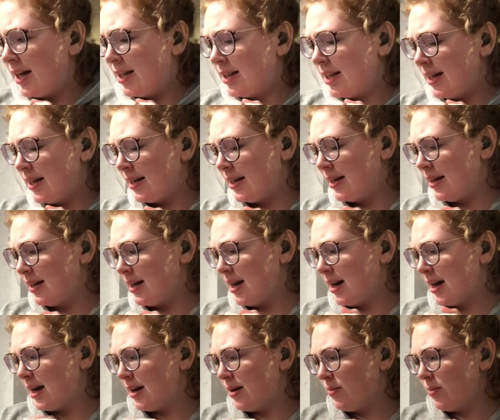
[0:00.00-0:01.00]
And then
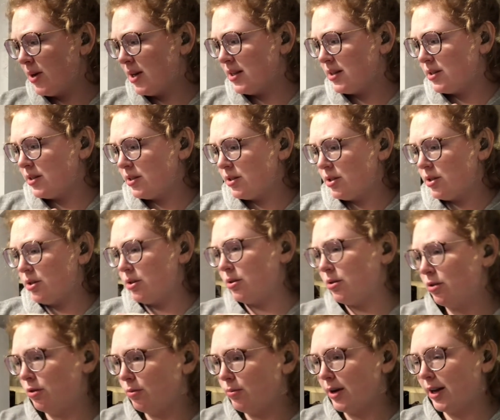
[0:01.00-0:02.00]
I went
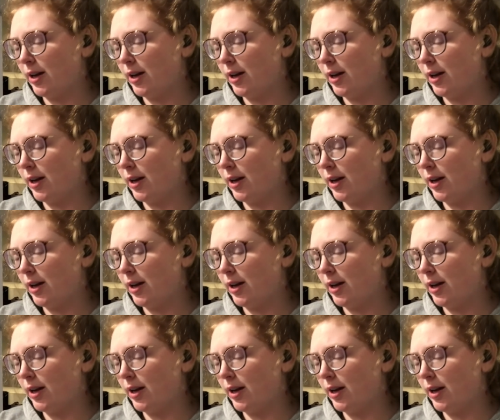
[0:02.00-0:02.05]
to my